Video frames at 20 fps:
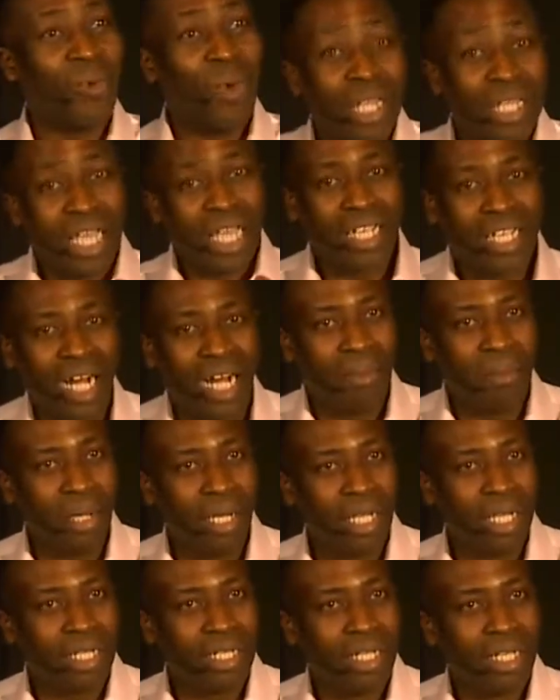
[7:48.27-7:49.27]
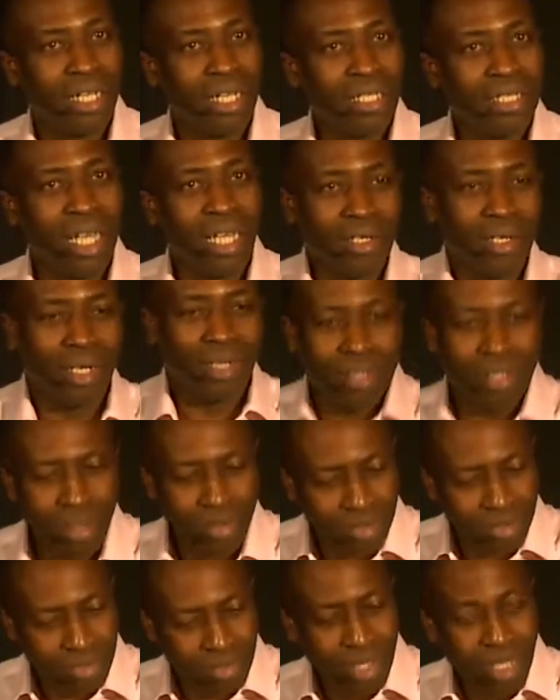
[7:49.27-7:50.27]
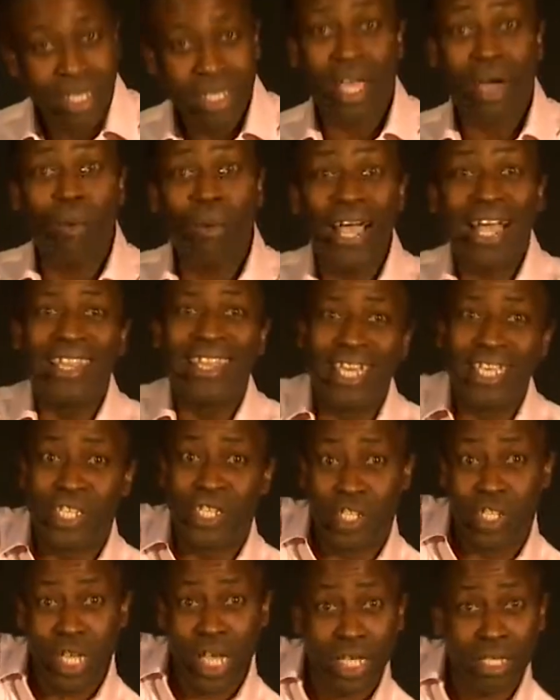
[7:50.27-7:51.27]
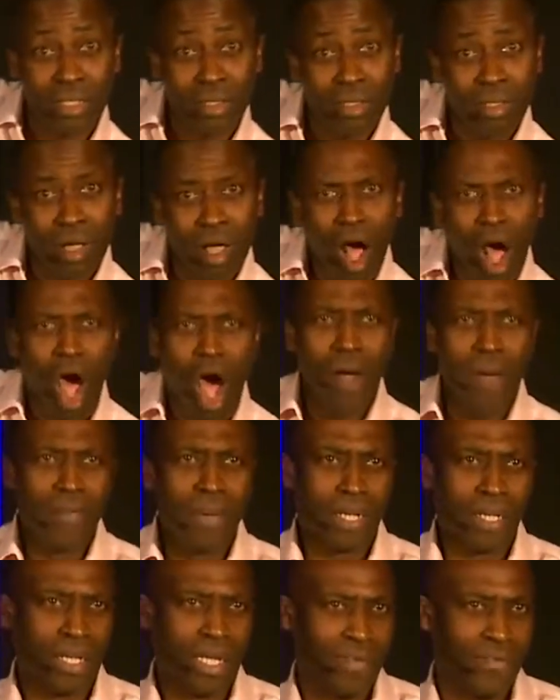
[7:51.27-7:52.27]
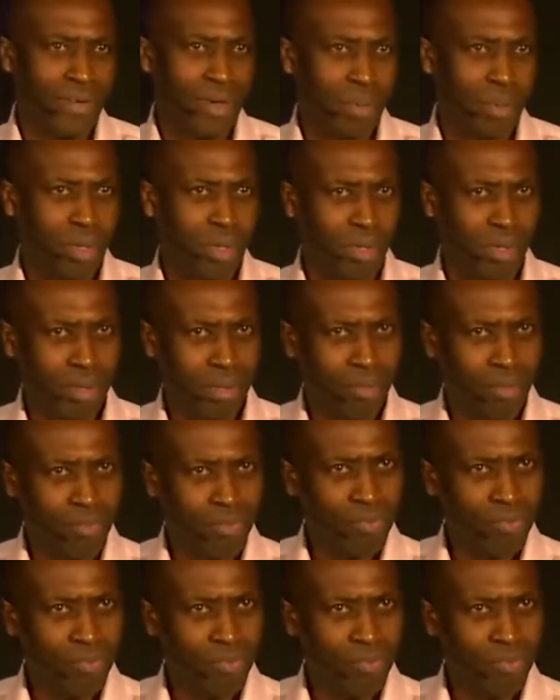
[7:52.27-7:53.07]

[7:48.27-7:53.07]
when they come in, the way they sit, unbelievable.